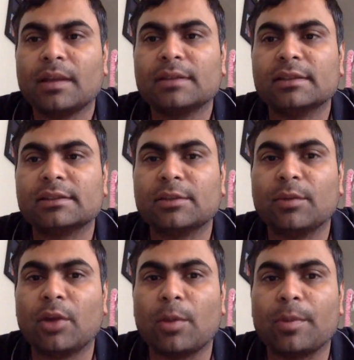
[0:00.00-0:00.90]
System
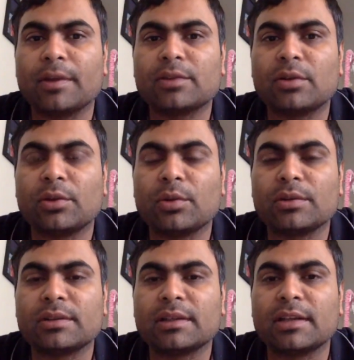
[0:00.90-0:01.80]
1 operates on
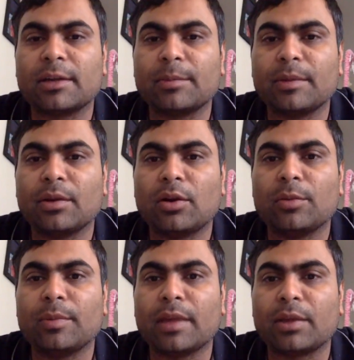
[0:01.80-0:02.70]
heuristic that may
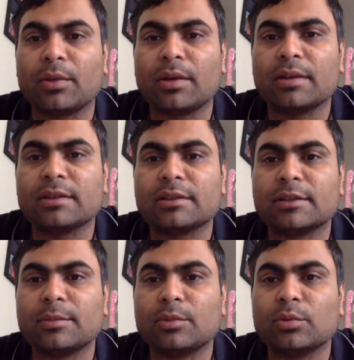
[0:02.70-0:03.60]
not be accurate.
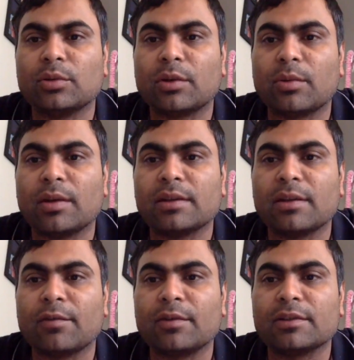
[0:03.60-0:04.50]
System 2 requires
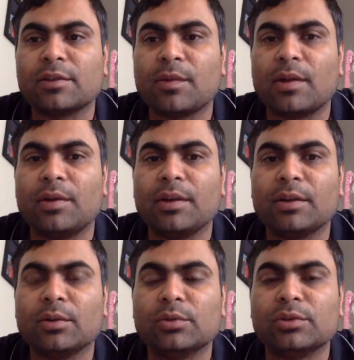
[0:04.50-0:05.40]
efforts
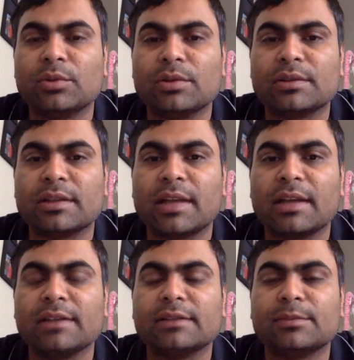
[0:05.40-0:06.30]
evaluating those heuristic
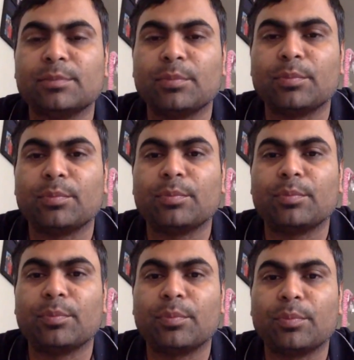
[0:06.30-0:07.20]
and is
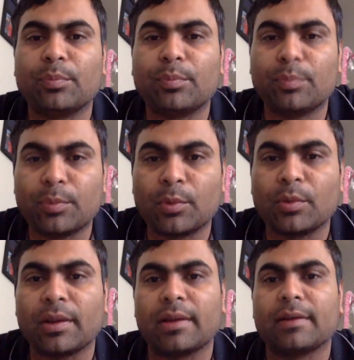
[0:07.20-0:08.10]

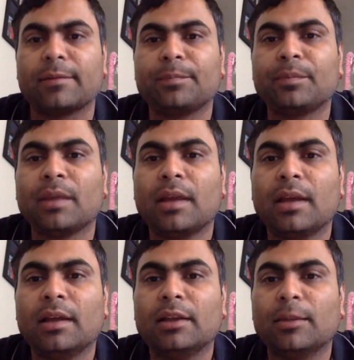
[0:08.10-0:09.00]
prone error.
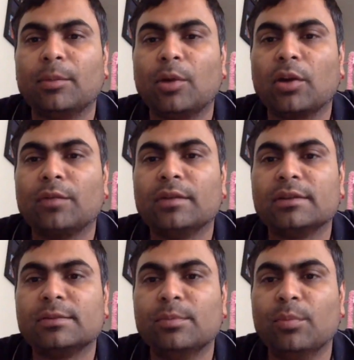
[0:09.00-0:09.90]
The plot of
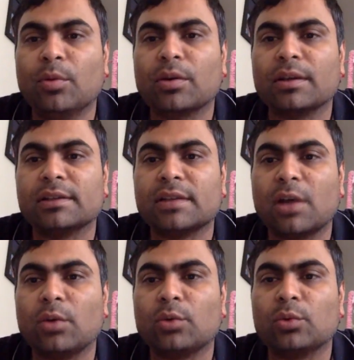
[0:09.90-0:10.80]
this book is
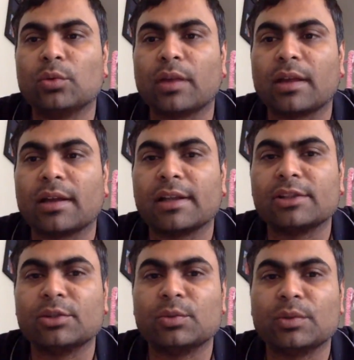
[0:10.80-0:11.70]
how to
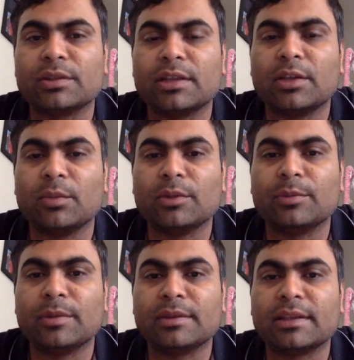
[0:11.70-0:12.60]
recognize situations in which
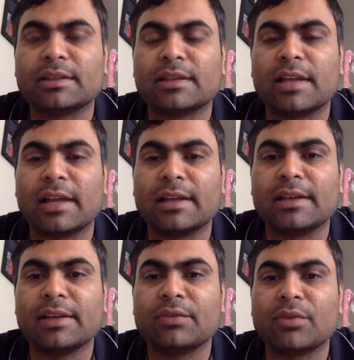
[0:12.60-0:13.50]
mistakes are
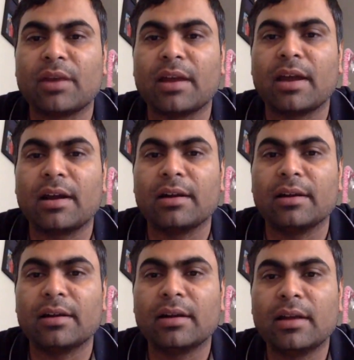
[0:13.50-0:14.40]
likely and try
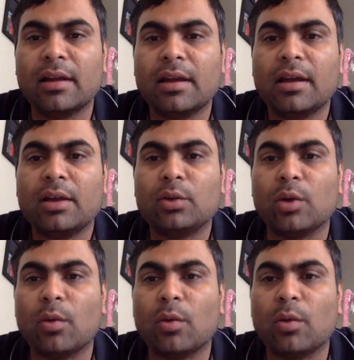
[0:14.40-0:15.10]
harder to